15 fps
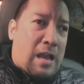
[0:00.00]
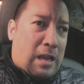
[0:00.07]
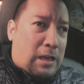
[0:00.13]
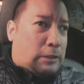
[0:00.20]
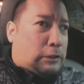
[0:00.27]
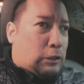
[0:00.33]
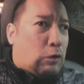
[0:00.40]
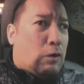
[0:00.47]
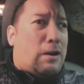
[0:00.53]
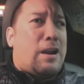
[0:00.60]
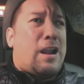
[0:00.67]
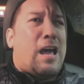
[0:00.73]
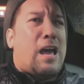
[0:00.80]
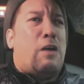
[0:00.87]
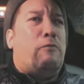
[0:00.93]
It's
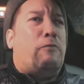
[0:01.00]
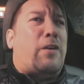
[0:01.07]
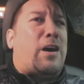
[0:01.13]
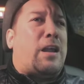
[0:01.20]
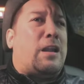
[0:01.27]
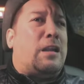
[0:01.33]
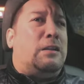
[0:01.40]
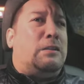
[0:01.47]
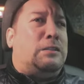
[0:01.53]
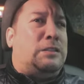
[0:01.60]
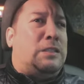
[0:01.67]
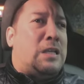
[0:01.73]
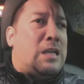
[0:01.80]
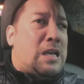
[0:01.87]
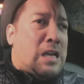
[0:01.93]
going to have
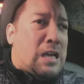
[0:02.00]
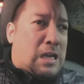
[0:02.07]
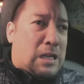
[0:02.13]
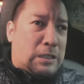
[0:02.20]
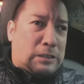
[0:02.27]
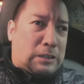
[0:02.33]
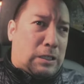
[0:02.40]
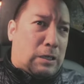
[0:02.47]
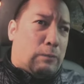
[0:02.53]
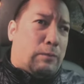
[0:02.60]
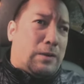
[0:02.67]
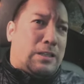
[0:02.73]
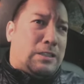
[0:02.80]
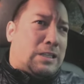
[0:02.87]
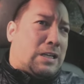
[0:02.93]
violence. It's going to
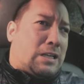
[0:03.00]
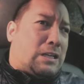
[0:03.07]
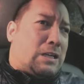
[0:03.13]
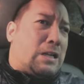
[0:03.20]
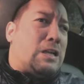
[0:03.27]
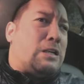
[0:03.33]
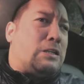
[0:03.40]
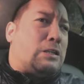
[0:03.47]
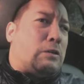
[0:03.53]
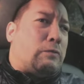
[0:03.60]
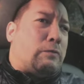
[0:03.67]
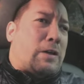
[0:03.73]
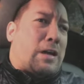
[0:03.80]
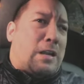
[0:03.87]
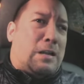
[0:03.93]
be psychological
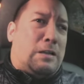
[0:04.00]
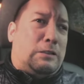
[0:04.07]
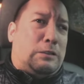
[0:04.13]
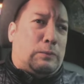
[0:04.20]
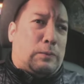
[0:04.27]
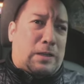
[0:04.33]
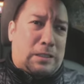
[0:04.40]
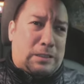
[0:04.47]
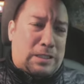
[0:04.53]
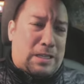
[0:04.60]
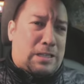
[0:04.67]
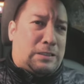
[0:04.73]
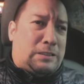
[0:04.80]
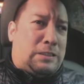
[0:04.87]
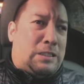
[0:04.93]
violence because
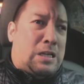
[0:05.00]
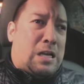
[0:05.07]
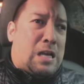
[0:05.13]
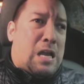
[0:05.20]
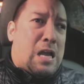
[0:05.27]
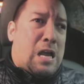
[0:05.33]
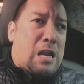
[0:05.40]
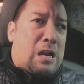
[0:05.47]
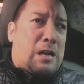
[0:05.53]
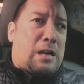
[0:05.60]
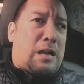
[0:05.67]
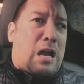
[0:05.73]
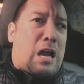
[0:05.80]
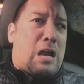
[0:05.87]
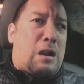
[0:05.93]
that's
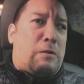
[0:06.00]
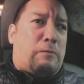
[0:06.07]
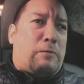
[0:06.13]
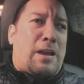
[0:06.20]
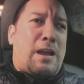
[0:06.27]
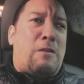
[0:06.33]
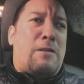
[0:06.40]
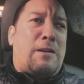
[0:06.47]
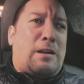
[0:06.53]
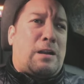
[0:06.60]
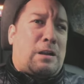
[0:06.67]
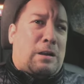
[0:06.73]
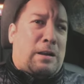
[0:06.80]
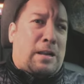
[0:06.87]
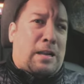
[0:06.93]
the kind of
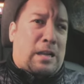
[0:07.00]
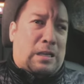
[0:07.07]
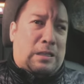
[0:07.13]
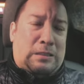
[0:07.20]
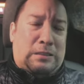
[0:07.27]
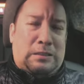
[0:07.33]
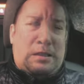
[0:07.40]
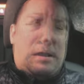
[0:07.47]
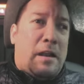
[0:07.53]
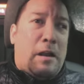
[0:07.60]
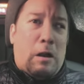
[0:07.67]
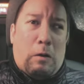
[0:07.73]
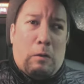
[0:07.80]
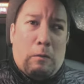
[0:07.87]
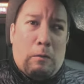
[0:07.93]
character he is.
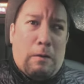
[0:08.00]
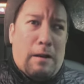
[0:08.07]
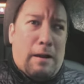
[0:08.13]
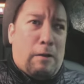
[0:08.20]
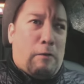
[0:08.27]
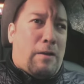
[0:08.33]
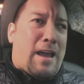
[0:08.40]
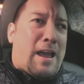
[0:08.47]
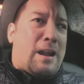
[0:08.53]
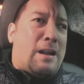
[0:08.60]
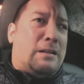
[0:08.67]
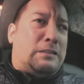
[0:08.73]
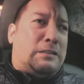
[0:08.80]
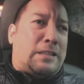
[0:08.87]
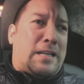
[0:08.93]
You
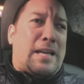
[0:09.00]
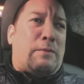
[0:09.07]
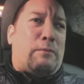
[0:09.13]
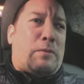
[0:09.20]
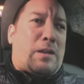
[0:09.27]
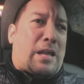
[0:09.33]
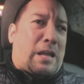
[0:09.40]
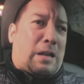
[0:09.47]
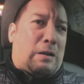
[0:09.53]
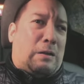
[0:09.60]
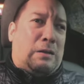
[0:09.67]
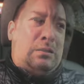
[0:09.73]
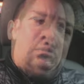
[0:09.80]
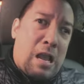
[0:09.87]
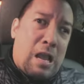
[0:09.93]
can't escape that.